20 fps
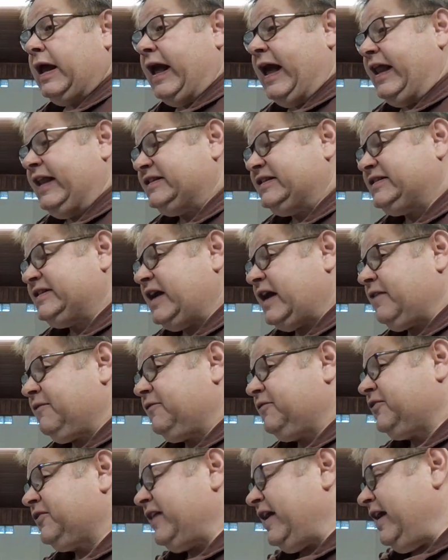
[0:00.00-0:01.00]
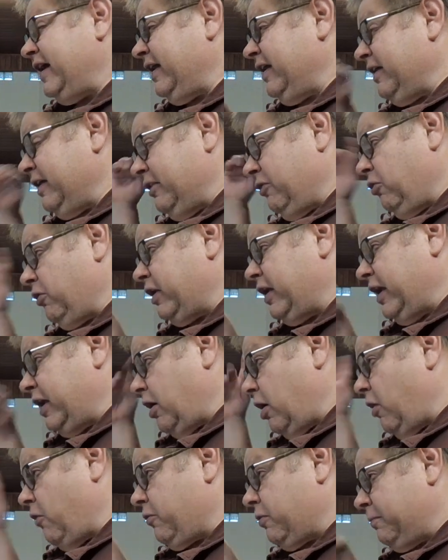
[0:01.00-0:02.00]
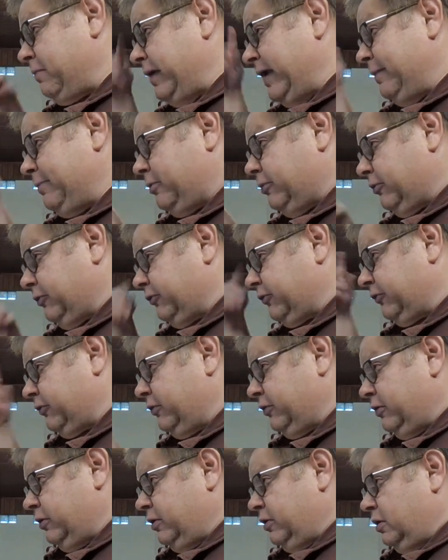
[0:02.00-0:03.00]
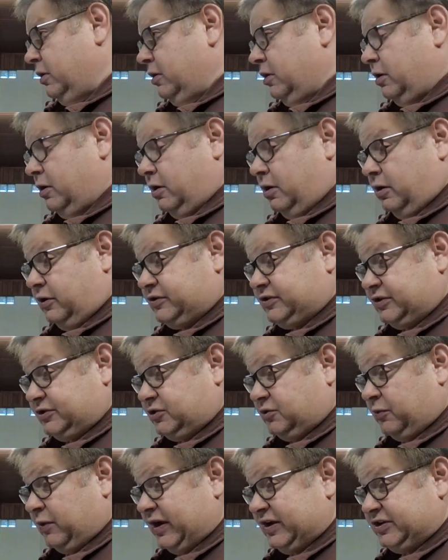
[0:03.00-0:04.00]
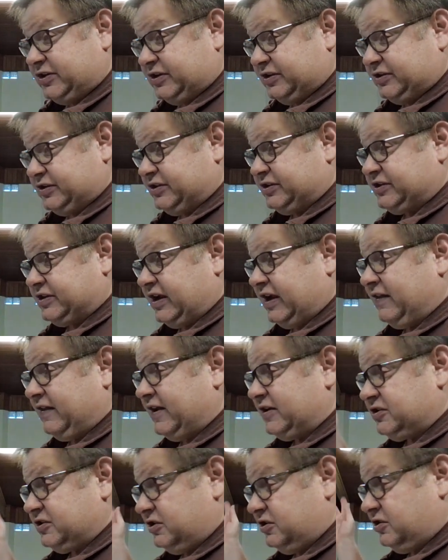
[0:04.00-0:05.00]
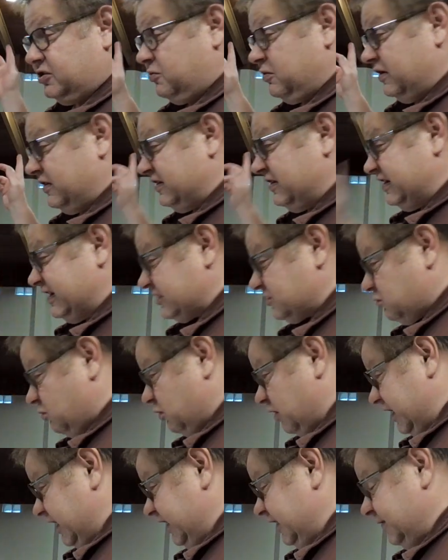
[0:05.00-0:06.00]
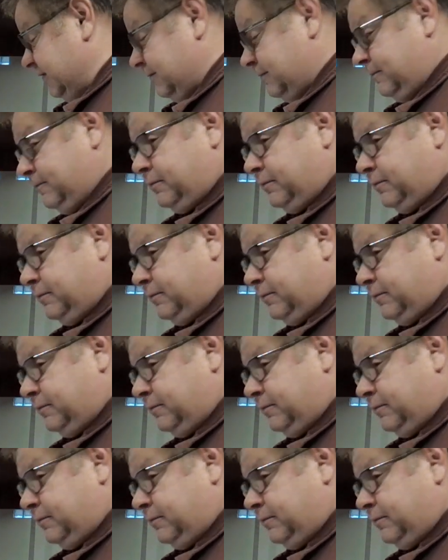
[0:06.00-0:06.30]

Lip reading: And instead of saying and looking at other people's situations and say they should do it this way,